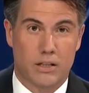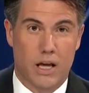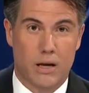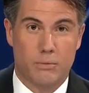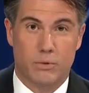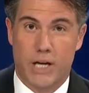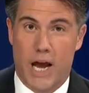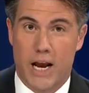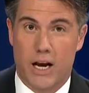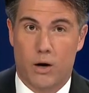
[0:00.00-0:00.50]

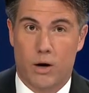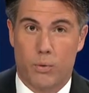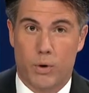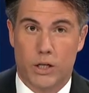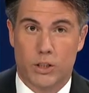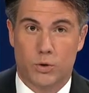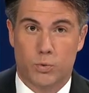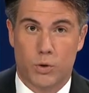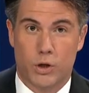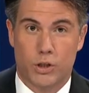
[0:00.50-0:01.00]
claim
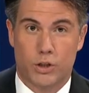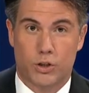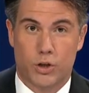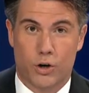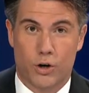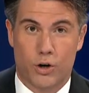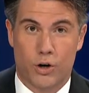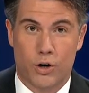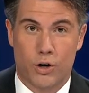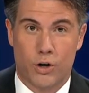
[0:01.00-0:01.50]
Jankowicz would
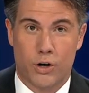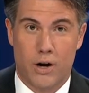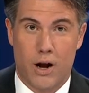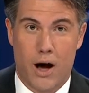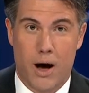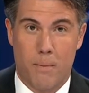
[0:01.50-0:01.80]
turn